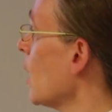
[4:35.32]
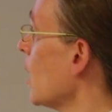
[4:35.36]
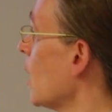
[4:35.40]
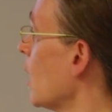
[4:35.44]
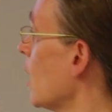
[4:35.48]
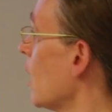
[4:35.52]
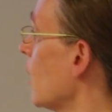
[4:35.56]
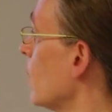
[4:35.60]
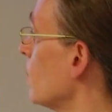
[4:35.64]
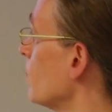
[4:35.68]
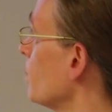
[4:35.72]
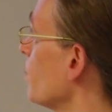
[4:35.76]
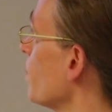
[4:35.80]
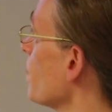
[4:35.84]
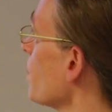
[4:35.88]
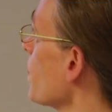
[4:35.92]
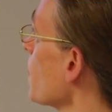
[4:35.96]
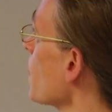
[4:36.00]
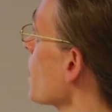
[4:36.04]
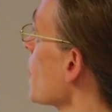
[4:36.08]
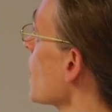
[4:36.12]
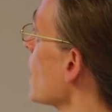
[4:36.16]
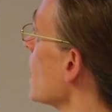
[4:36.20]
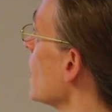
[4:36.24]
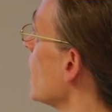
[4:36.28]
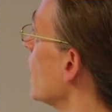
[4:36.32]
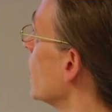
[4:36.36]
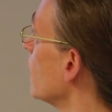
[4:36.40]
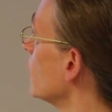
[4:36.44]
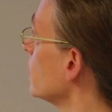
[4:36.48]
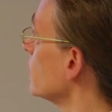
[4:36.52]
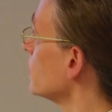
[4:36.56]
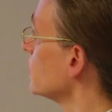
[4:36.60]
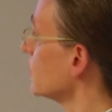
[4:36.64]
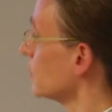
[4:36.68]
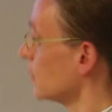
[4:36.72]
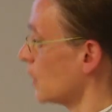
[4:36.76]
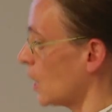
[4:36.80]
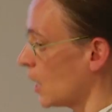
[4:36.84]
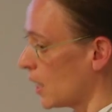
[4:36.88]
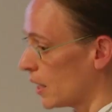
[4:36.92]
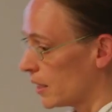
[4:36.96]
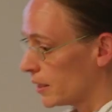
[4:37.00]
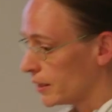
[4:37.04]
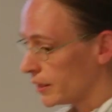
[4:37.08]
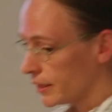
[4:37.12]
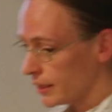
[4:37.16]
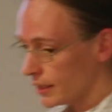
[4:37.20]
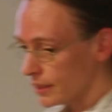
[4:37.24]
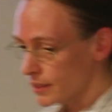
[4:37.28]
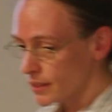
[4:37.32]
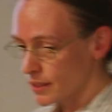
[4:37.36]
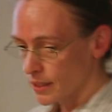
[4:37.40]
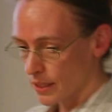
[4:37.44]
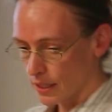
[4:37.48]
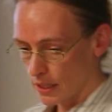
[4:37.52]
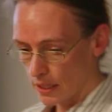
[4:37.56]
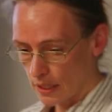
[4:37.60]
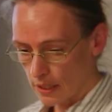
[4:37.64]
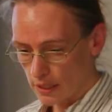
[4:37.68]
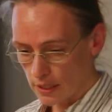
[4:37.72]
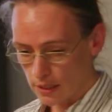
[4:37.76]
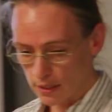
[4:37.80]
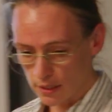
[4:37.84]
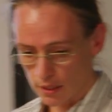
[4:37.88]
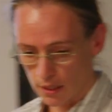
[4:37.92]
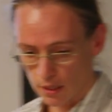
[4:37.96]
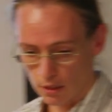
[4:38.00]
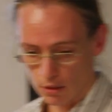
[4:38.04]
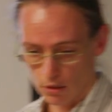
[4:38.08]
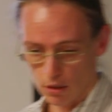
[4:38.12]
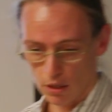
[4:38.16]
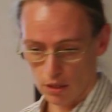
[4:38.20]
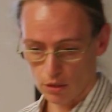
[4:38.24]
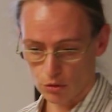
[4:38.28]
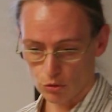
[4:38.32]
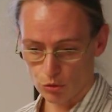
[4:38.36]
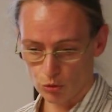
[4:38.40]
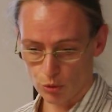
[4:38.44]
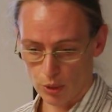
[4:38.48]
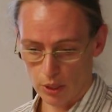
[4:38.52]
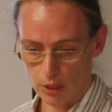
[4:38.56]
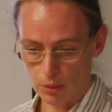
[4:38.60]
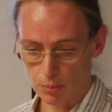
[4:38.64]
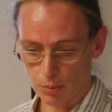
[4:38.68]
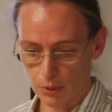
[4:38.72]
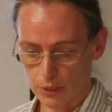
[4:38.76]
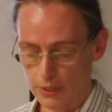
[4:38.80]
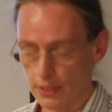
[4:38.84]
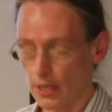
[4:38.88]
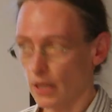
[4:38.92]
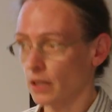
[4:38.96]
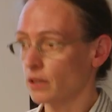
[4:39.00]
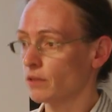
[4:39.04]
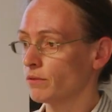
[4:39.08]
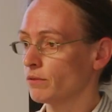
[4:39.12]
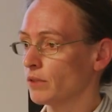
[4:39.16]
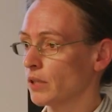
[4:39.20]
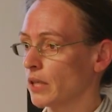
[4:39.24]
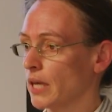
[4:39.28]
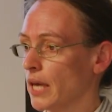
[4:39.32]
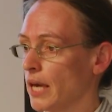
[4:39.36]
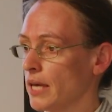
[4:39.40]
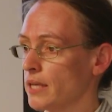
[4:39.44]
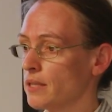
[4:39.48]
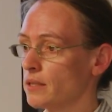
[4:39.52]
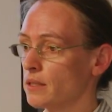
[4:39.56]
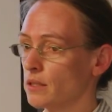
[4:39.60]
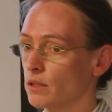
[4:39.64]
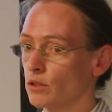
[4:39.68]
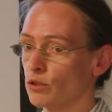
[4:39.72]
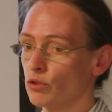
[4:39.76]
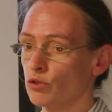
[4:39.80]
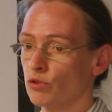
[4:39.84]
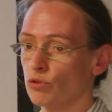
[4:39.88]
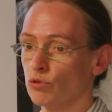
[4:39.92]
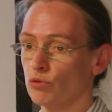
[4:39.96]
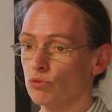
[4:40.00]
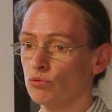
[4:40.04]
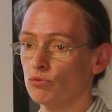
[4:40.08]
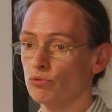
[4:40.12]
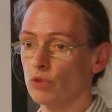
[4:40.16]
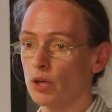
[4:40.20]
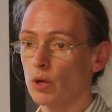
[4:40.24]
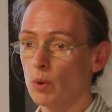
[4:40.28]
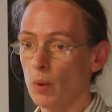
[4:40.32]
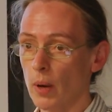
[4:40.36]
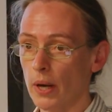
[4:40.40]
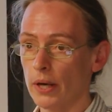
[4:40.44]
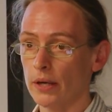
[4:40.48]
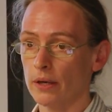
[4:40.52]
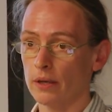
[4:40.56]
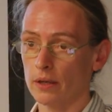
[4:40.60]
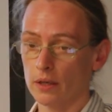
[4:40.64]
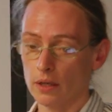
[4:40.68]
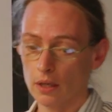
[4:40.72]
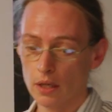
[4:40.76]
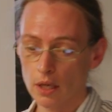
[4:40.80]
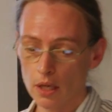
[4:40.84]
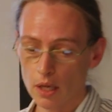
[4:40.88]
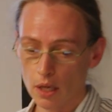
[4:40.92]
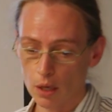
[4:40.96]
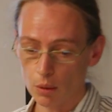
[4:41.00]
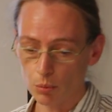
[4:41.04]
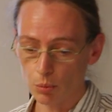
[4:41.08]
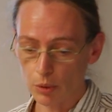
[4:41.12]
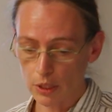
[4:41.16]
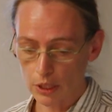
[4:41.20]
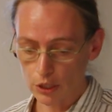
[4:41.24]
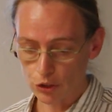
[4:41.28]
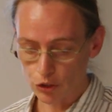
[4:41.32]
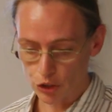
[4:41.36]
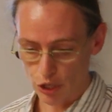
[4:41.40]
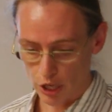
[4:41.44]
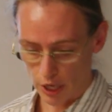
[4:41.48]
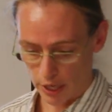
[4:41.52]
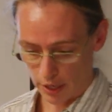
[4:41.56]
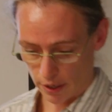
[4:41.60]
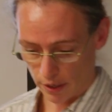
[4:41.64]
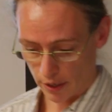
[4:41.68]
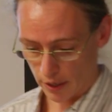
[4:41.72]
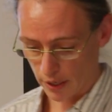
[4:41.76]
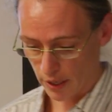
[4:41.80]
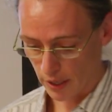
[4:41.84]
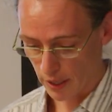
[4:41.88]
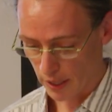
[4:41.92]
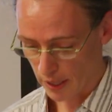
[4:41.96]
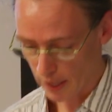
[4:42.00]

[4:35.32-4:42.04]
and leads, at least in 20% of the cases, to require a wheelchair.